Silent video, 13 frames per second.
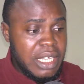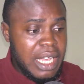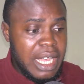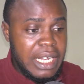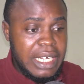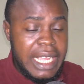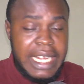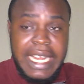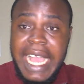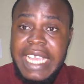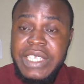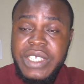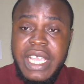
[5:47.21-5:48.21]
and then
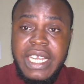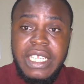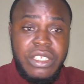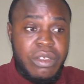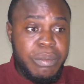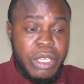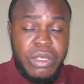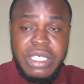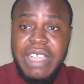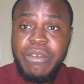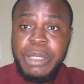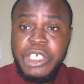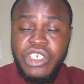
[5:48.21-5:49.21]
I said, because
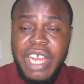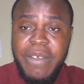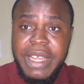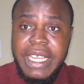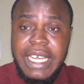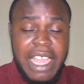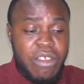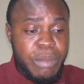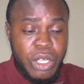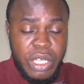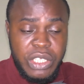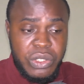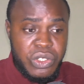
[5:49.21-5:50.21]
I'll be traveling, I'll be
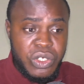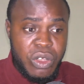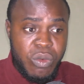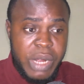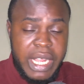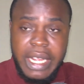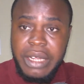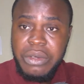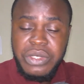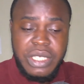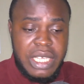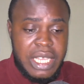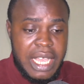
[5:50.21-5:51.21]
going to somewhere
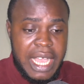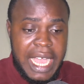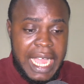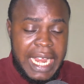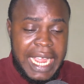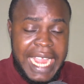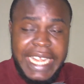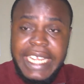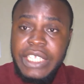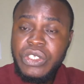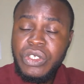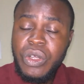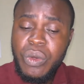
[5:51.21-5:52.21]
else, I
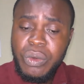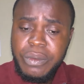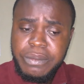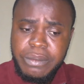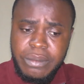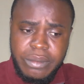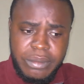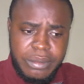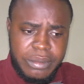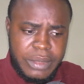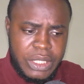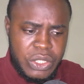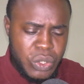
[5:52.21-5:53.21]
need to go.
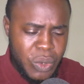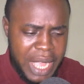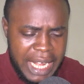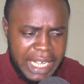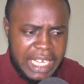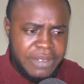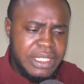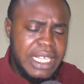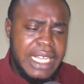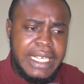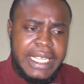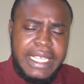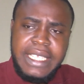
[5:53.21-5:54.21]
So I left
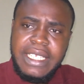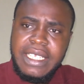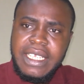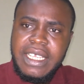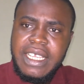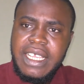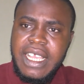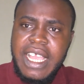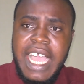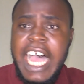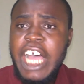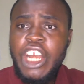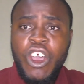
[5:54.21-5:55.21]
that day.
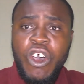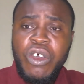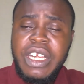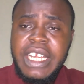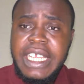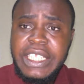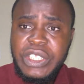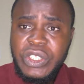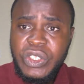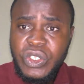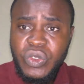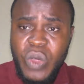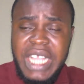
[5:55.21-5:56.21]
And on the
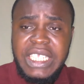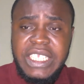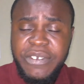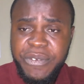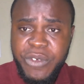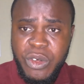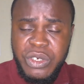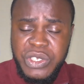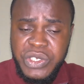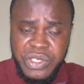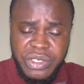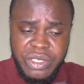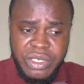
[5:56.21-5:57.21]

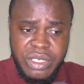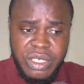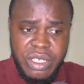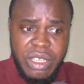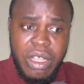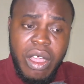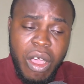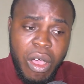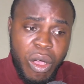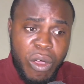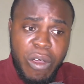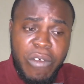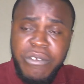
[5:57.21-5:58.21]
21st
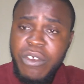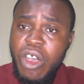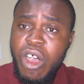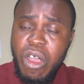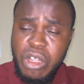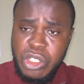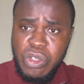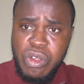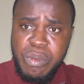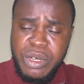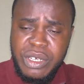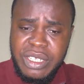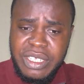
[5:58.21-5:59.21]
of
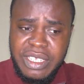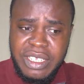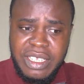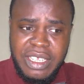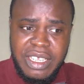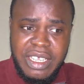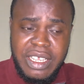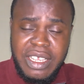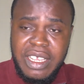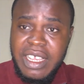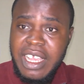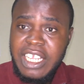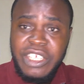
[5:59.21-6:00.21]
October,
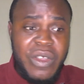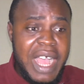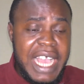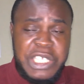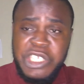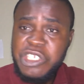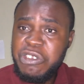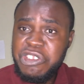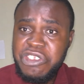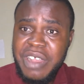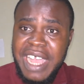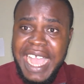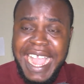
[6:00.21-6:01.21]
as
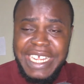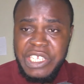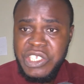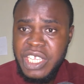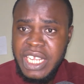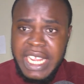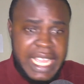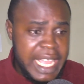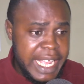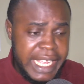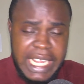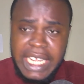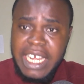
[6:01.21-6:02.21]
usual, I decided,
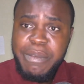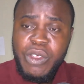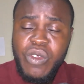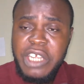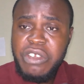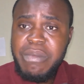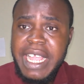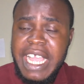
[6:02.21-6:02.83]
hey, let me go and do my